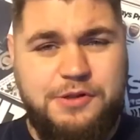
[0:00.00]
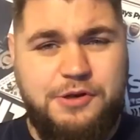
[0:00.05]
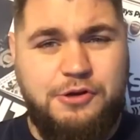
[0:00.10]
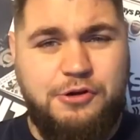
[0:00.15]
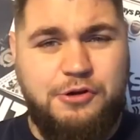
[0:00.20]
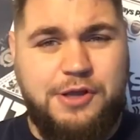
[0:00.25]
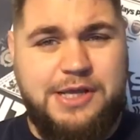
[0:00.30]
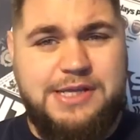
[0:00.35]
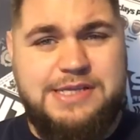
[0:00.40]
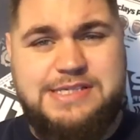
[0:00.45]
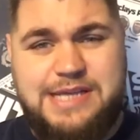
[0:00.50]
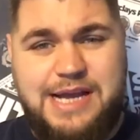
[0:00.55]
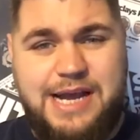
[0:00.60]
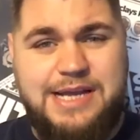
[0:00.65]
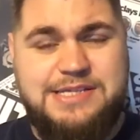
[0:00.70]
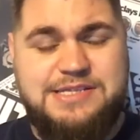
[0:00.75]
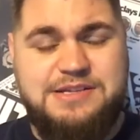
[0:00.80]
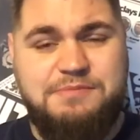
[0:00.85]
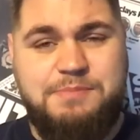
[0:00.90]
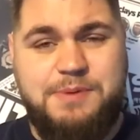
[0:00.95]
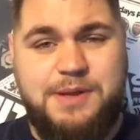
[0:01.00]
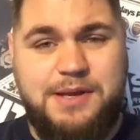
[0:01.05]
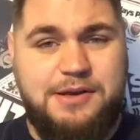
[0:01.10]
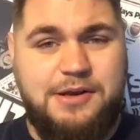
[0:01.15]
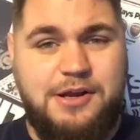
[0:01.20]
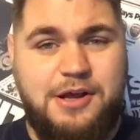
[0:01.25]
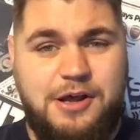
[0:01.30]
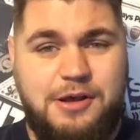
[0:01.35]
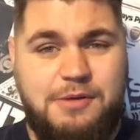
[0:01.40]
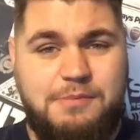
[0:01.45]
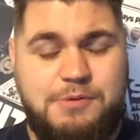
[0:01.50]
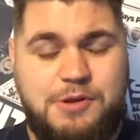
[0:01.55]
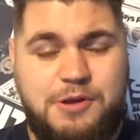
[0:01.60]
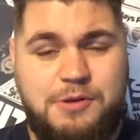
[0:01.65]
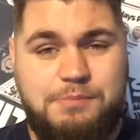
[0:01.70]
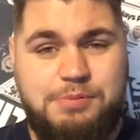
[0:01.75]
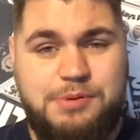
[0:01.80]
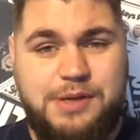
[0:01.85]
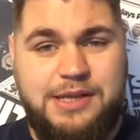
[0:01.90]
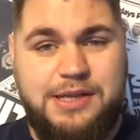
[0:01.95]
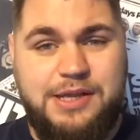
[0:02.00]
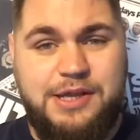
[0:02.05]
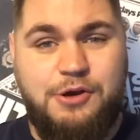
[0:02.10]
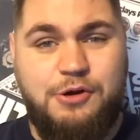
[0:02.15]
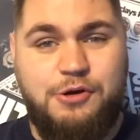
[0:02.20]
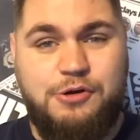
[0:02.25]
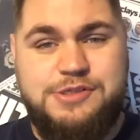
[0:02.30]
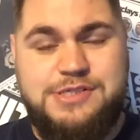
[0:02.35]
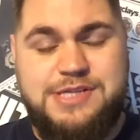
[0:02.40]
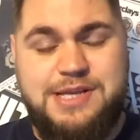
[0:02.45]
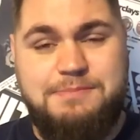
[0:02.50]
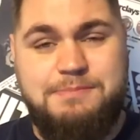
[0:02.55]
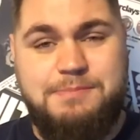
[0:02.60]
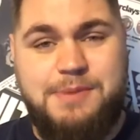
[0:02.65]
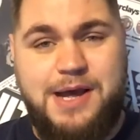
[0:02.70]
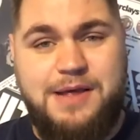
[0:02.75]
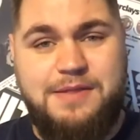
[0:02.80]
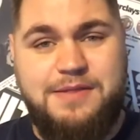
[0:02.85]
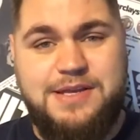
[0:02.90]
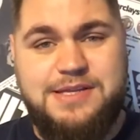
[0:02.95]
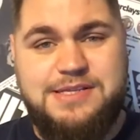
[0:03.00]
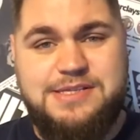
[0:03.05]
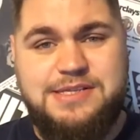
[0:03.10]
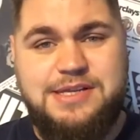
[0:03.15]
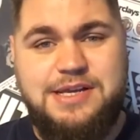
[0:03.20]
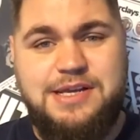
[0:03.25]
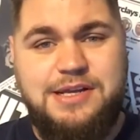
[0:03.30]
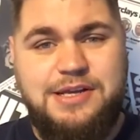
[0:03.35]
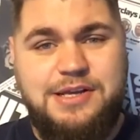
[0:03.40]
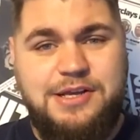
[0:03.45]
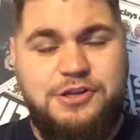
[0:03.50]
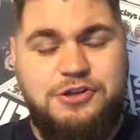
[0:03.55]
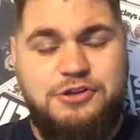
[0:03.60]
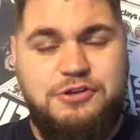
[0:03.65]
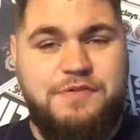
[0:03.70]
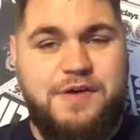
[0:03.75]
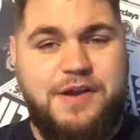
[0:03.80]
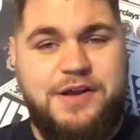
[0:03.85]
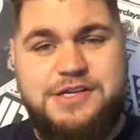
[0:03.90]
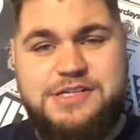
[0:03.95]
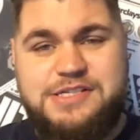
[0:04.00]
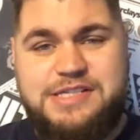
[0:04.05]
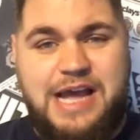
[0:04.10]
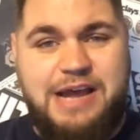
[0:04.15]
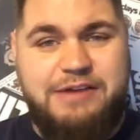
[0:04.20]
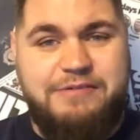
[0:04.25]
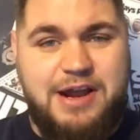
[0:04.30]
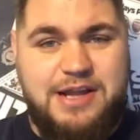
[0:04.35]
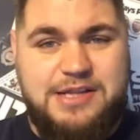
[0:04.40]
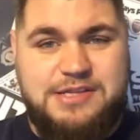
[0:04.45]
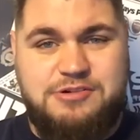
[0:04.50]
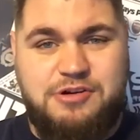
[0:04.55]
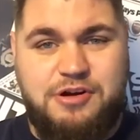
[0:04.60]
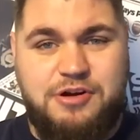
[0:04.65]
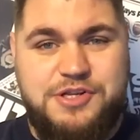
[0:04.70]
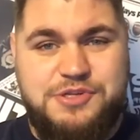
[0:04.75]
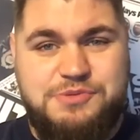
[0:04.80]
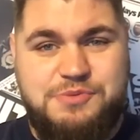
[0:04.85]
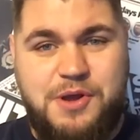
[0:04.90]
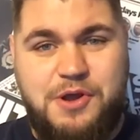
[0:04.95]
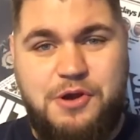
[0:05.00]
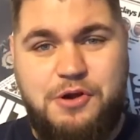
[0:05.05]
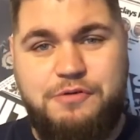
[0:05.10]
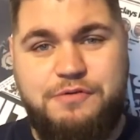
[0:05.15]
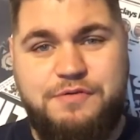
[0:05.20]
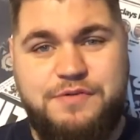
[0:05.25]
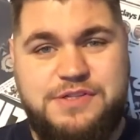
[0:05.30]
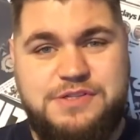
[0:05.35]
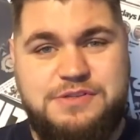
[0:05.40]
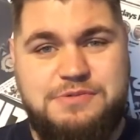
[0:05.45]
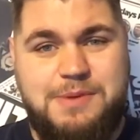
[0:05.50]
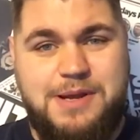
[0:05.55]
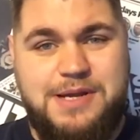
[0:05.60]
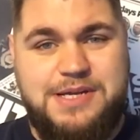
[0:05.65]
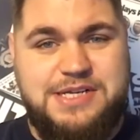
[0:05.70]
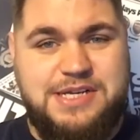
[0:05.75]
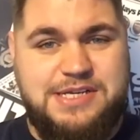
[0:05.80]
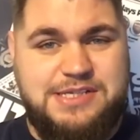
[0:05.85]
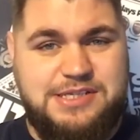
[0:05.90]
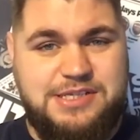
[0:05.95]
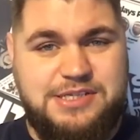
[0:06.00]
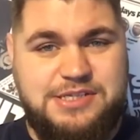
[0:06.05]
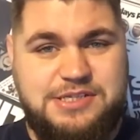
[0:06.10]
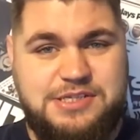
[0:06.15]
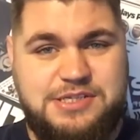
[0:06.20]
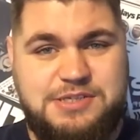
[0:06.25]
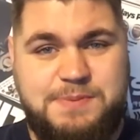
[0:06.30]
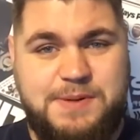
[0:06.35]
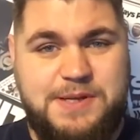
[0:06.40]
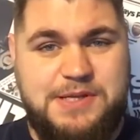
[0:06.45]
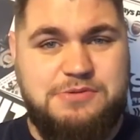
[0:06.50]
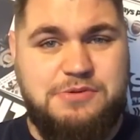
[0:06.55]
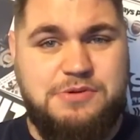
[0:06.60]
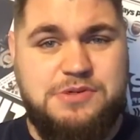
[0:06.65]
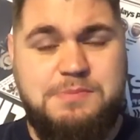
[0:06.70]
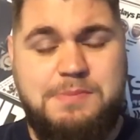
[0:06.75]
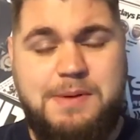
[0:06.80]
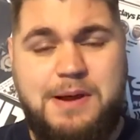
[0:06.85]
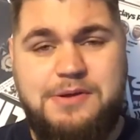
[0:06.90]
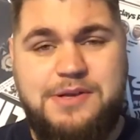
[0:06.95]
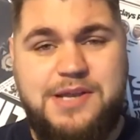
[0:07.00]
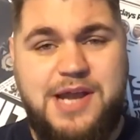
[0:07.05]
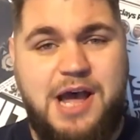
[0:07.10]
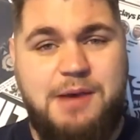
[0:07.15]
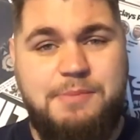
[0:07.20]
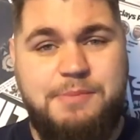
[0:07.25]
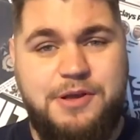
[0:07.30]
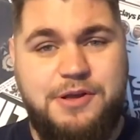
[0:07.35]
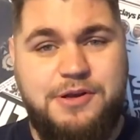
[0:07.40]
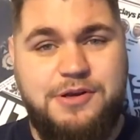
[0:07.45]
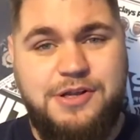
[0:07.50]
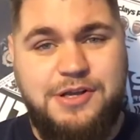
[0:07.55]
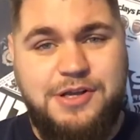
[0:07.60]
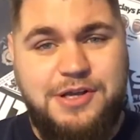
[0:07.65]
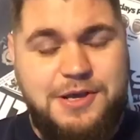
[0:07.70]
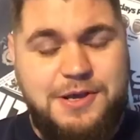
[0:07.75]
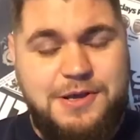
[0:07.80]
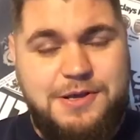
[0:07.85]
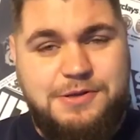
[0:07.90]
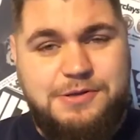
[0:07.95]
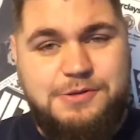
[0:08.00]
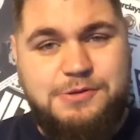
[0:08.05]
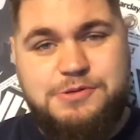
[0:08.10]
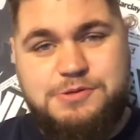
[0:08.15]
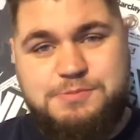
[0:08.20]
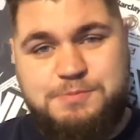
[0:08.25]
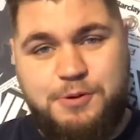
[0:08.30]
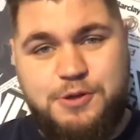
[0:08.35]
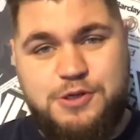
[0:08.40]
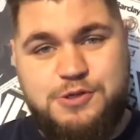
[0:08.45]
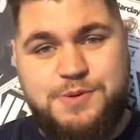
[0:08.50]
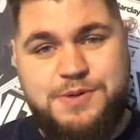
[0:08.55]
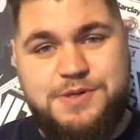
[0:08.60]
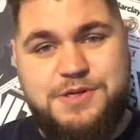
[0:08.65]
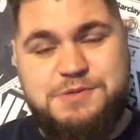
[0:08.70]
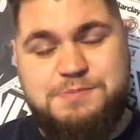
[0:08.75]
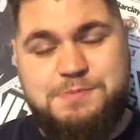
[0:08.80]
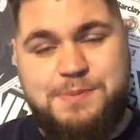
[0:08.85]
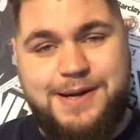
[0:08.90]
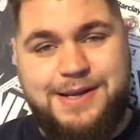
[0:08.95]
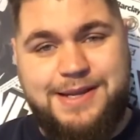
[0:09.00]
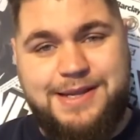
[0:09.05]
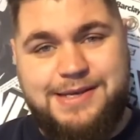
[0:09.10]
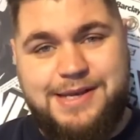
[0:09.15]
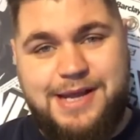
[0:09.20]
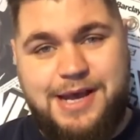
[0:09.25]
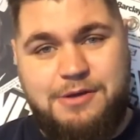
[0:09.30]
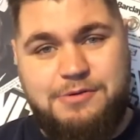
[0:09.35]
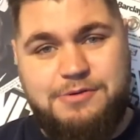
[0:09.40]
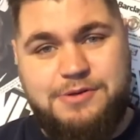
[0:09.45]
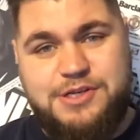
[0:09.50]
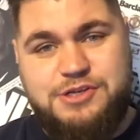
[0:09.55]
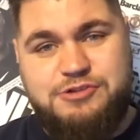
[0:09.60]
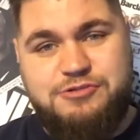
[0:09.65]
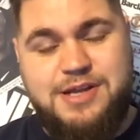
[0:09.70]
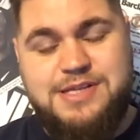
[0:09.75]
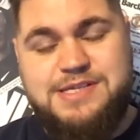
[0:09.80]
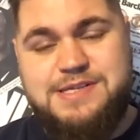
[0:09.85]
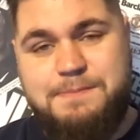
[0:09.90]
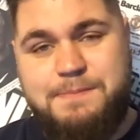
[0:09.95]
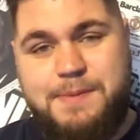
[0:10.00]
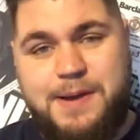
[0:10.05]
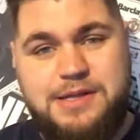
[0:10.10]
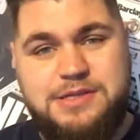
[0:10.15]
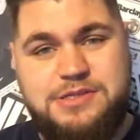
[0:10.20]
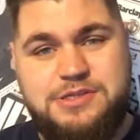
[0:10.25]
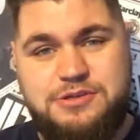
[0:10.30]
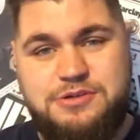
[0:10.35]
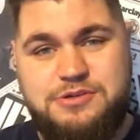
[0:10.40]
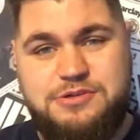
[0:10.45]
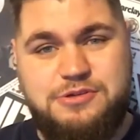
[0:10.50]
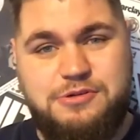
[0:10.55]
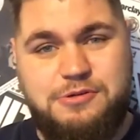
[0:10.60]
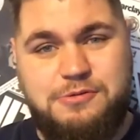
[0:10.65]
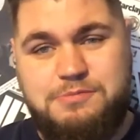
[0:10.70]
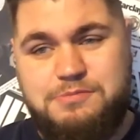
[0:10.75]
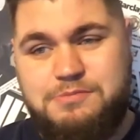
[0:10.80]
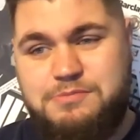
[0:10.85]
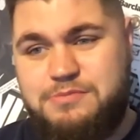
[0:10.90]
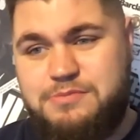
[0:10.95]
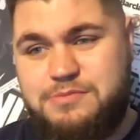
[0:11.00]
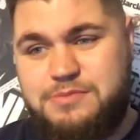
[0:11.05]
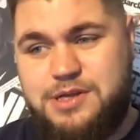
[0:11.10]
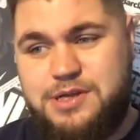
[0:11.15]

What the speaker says: the nugget sites have been completely hooked in by this Juventus director on his way over to Manchester to speak to us about Darmian. Sports Witness break it down. They trace it back to some